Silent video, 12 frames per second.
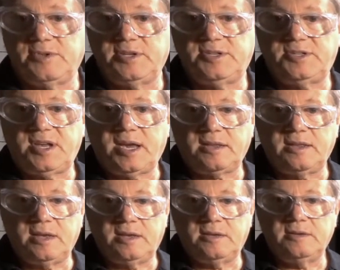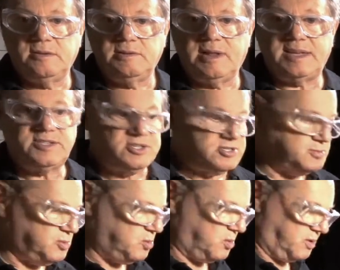with this technique. Less is
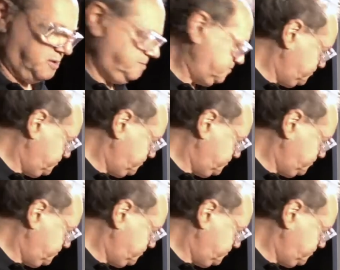more.